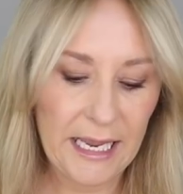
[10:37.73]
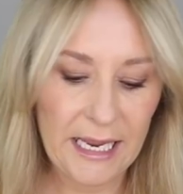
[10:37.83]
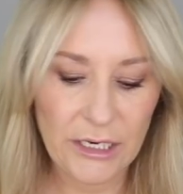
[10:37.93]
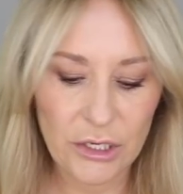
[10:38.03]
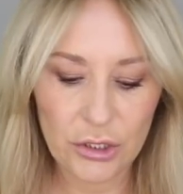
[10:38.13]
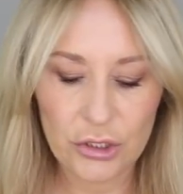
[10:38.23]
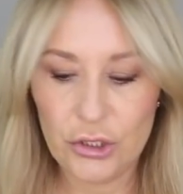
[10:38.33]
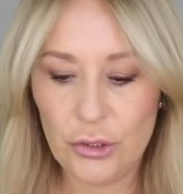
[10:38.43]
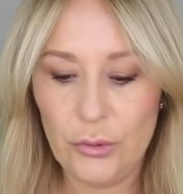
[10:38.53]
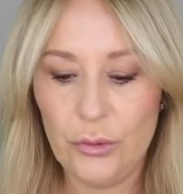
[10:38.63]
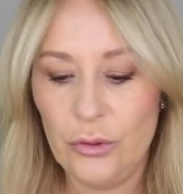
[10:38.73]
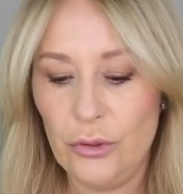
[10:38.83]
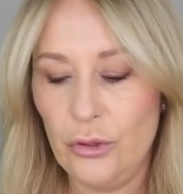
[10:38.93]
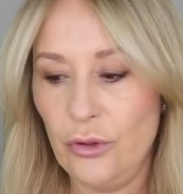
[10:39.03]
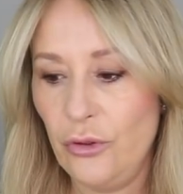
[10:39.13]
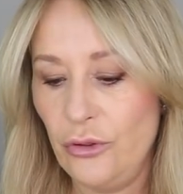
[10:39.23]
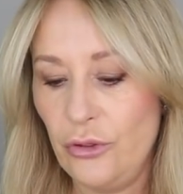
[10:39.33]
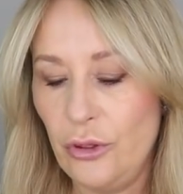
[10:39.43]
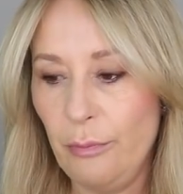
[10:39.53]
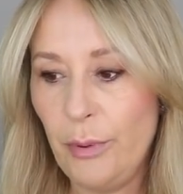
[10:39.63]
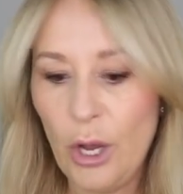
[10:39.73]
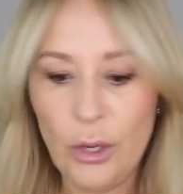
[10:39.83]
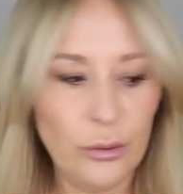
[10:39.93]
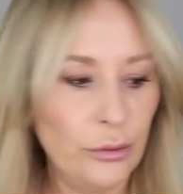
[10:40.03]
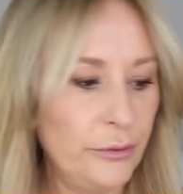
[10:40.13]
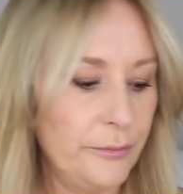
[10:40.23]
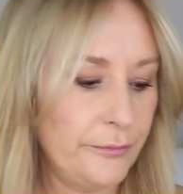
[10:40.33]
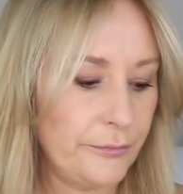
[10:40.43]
into the bowl.